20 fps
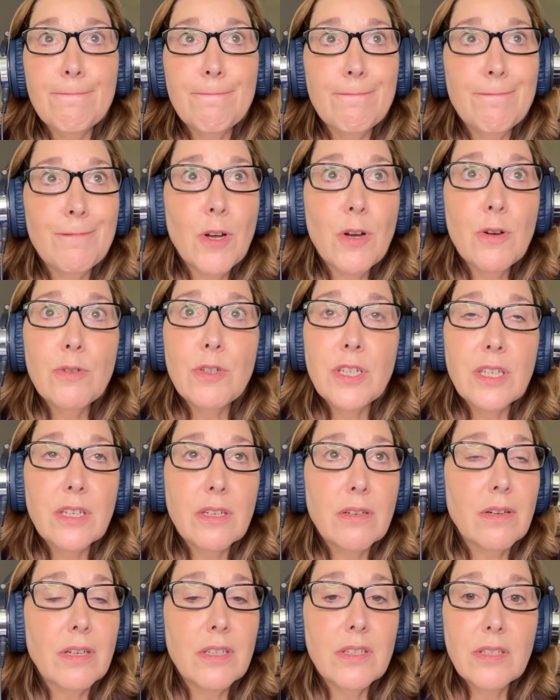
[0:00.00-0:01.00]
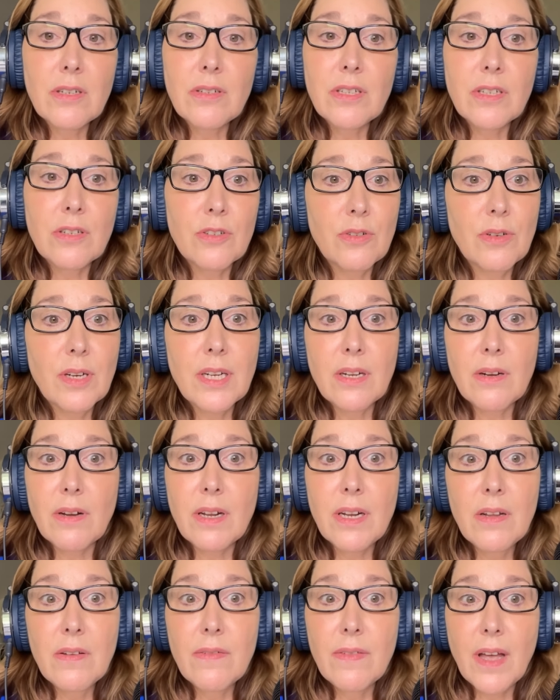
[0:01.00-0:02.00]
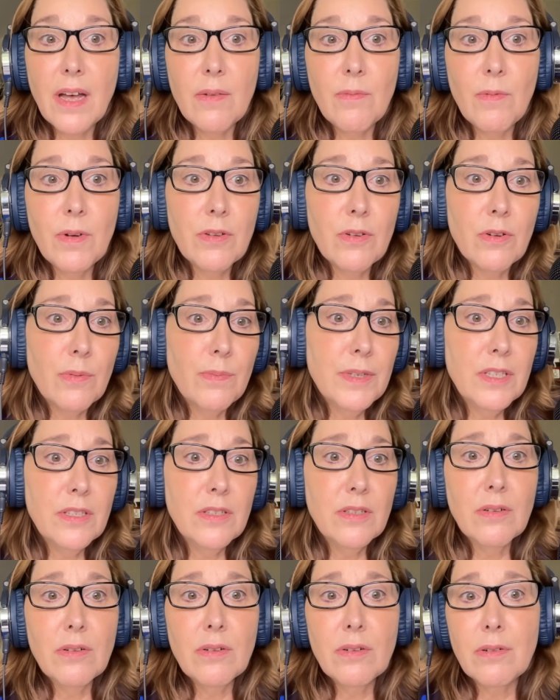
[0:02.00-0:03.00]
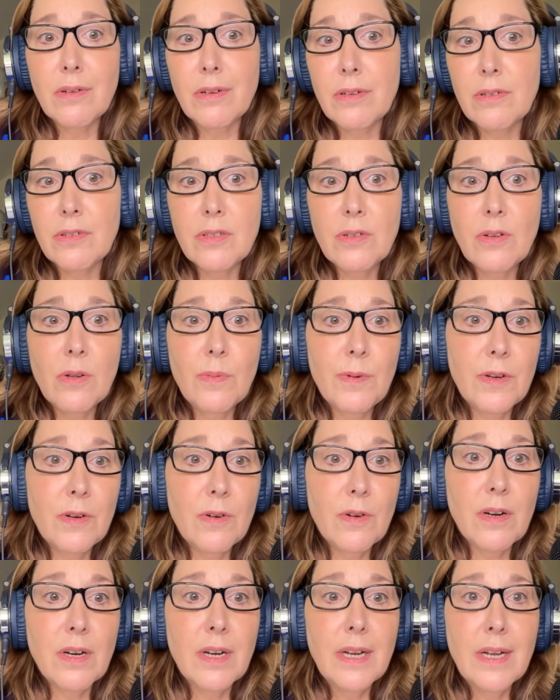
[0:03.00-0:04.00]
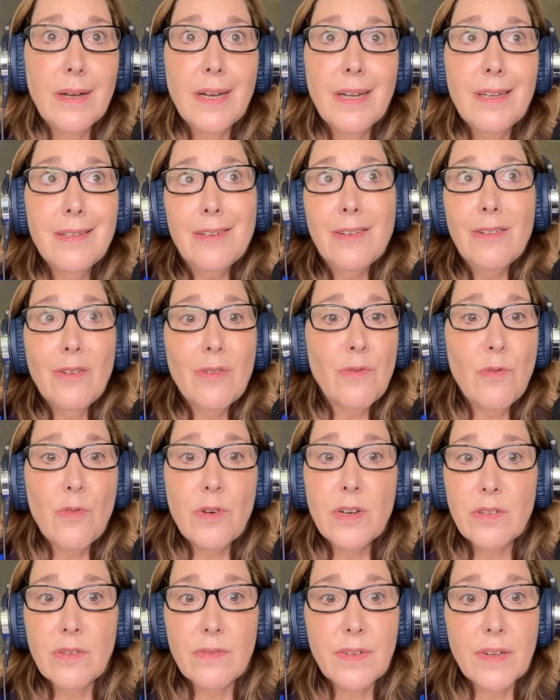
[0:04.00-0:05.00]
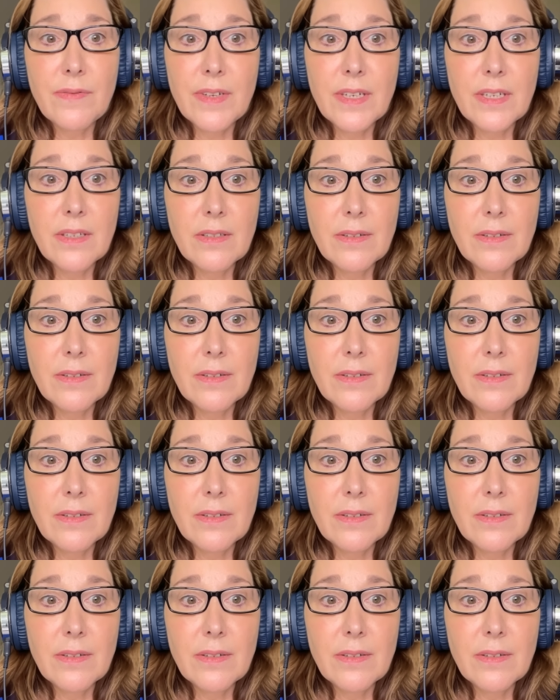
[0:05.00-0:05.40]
coaching or consulting or training or any of that, whether you're a business owner or you're a solopreneur, until their 40s or 50s.